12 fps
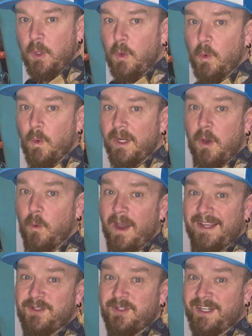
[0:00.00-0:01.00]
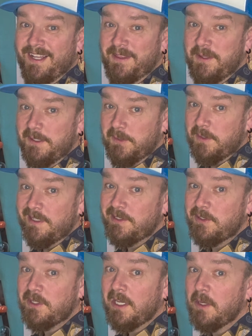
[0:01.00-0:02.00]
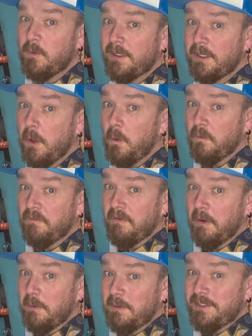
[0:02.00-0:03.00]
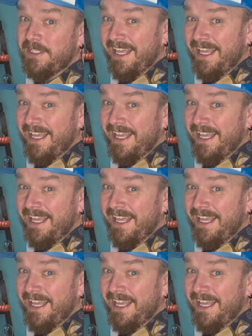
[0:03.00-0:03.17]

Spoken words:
We don't waste any of this. This is liquid gold, folks.